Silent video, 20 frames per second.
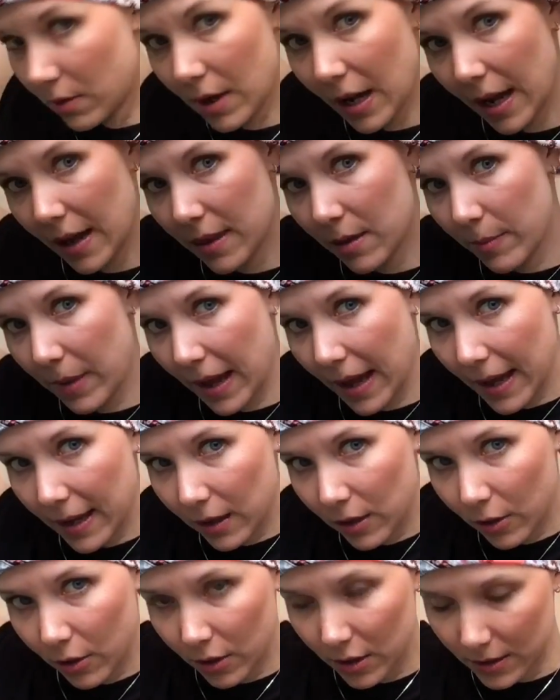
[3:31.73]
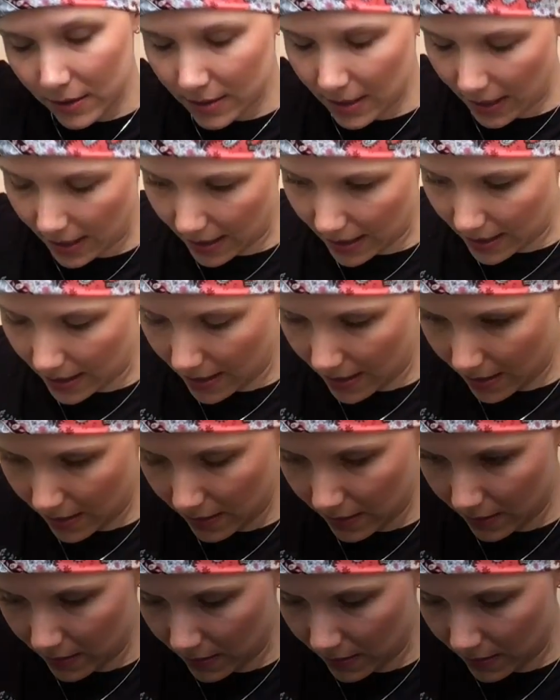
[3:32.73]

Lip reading: At the back you're going to tie it